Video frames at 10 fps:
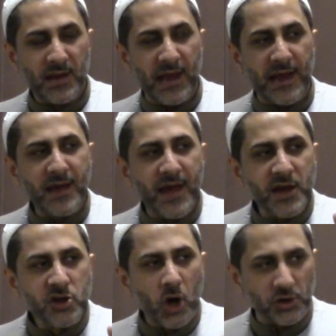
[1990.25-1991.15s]
Had I
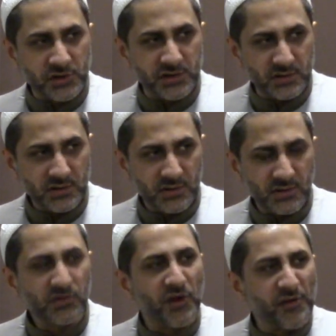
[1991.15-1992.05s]
not
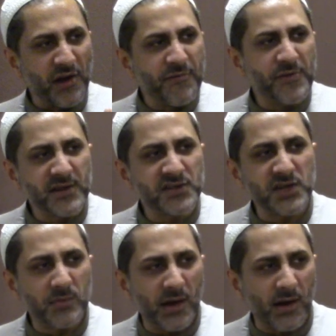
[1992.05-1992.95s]
the reverence
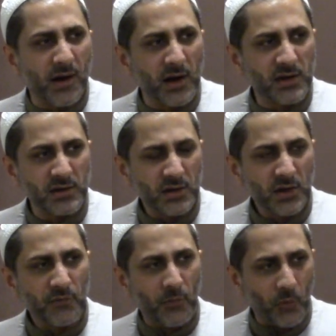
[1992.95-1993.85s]
in my heart
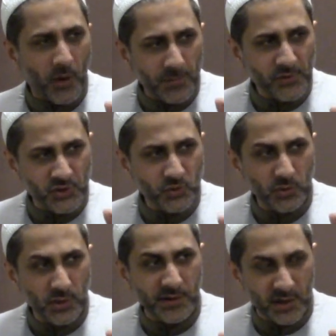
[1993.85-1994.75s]
for Muhammad
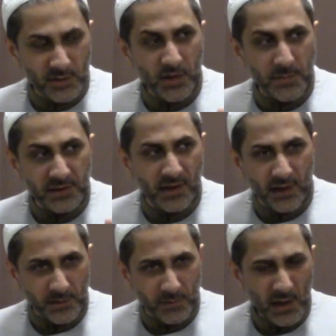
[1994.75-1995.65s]
Rasulullah and ibn Abi
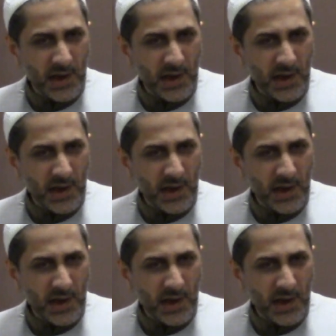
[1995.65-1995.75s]
Talib,